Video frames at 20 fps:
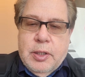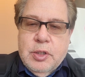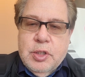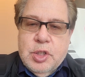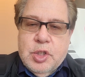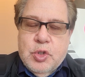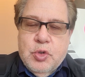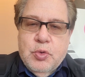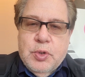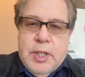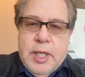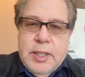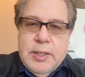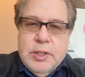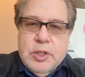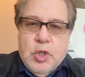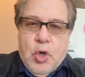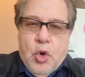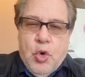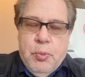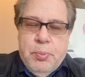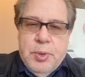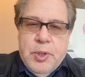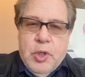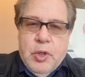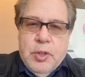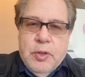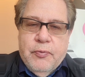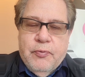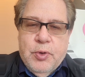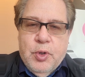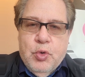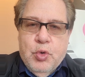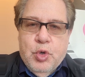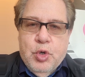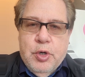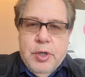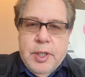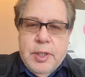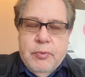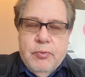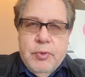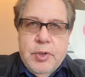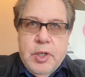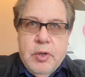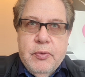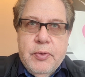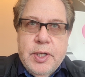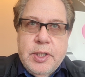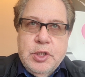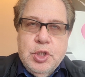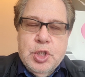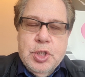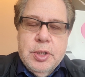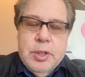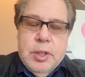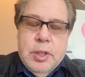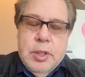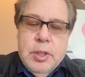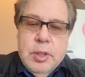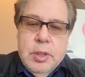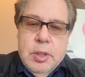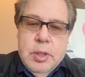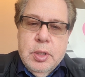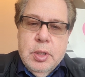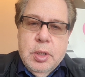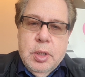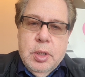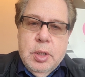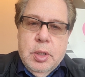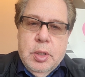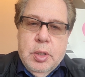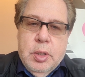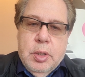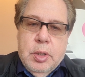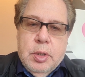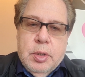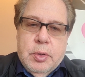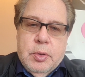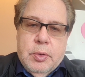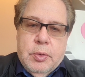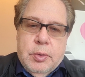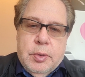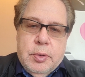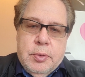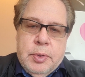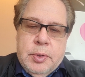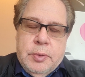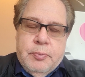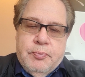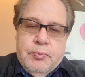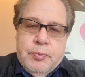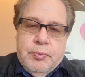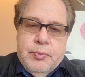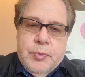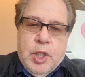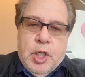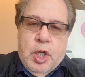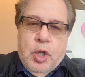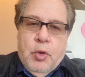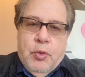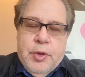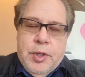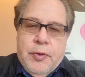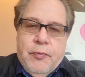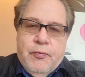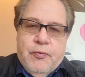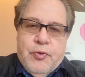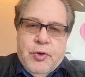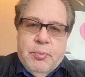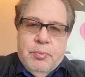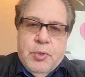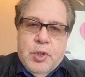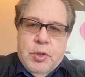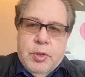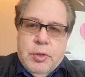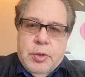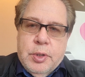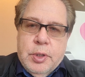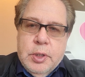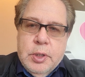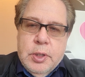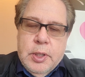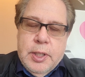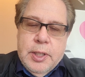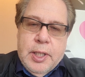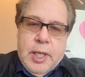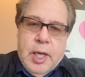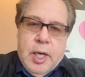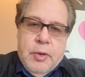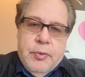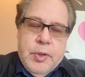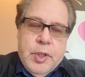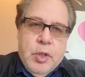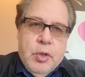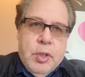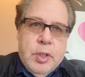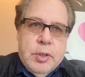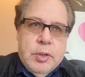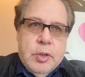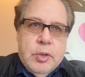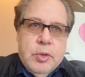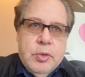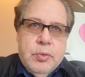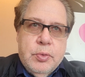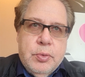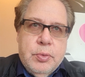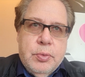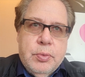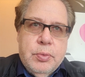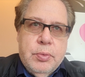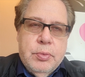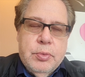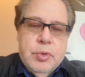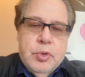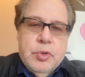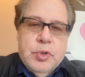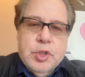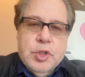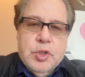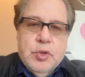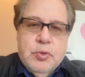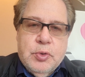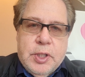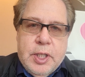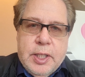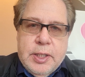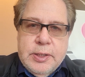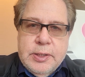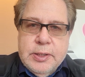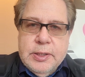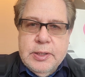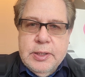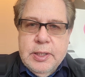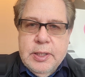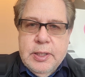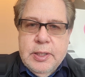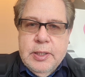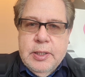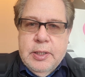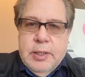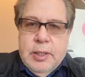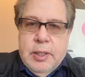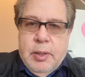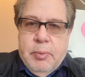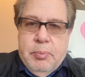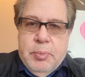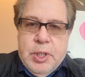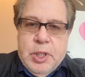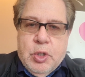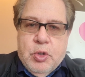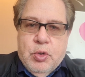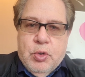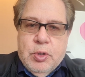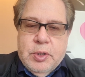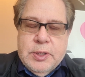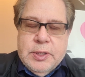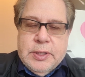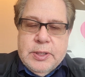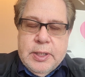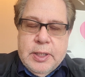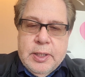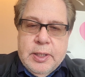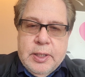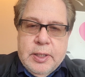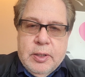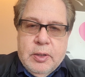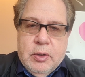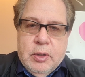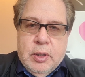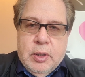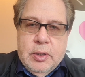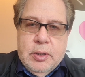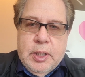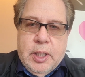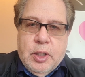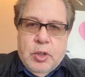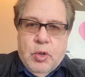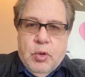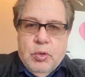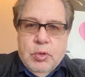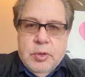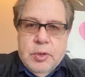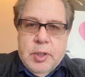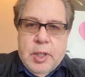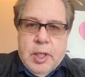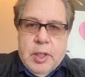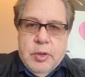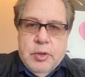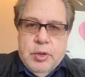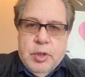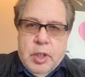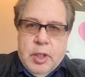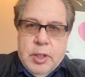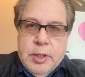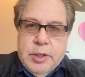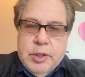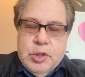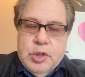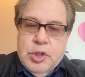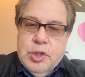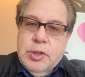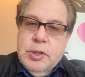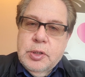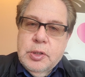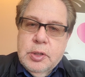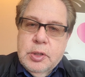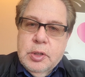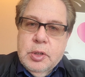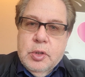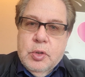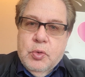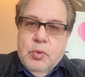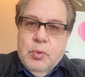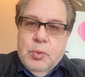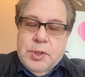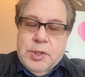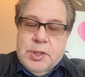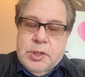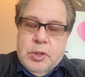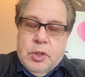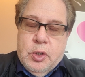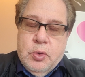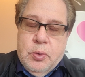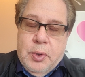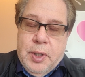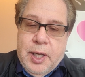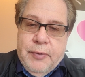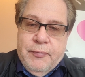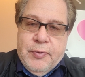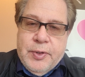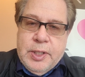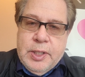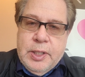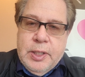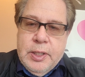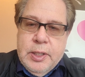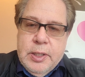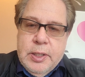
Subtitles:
suitcase open on the floor and rearranging her clothing from her carry-on to the suitcase because they told her that her luggage was too heavy,